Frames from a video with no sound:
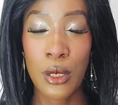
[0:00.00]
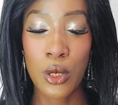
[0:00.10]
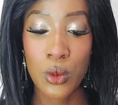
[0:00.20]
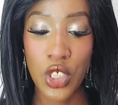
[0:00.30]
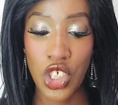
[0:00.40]
I
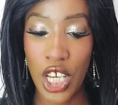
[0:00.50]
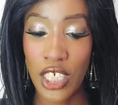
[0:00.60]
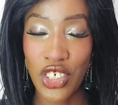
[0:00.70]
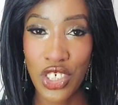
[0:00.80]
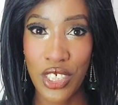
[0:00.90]
don't know which
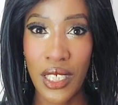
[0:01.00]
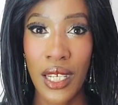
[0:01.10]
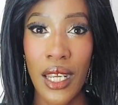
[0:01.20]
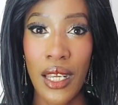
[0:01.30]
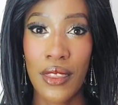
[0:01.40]

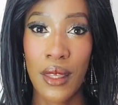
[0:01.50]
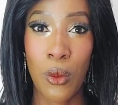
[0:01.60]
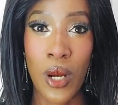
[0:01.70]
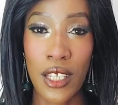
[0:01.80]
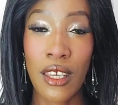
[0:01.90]
country
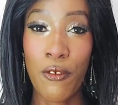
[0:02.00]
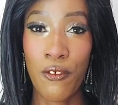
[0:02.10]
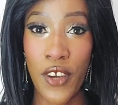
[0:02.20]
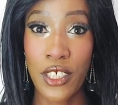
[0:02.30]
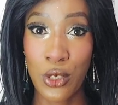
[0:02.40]
the
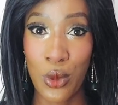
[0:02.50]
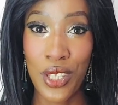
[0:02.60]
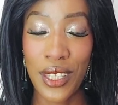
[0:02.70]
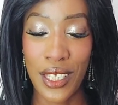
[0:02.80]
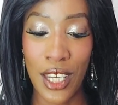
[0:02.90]
first
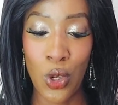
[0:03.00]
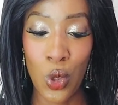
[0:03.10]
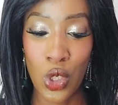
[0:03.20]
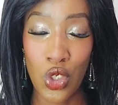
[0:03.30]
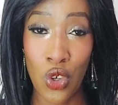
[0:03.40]
one that I
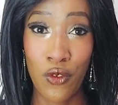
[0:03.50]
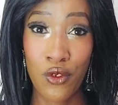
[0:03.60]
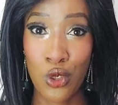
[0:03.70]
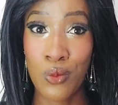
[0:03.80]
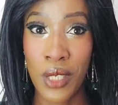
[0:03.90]
got off
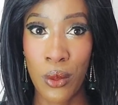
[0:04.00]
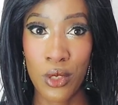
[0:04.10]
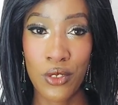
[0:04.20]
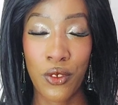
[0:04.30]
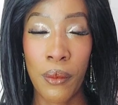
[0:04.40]
Jumia
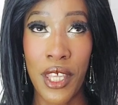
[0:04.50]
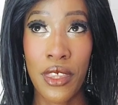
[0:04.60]
was from.